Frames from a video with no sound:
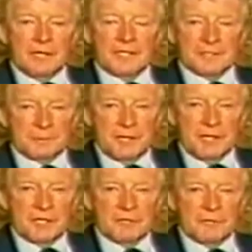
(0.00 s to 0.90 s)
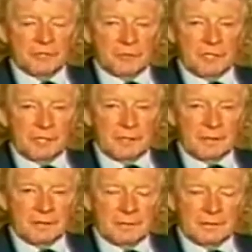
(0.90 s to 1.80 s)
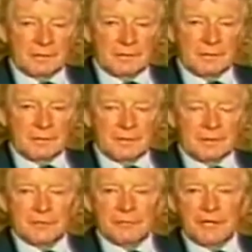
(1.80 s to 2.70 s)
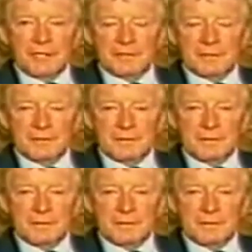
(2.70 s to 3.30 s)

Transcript: and explain visually the effect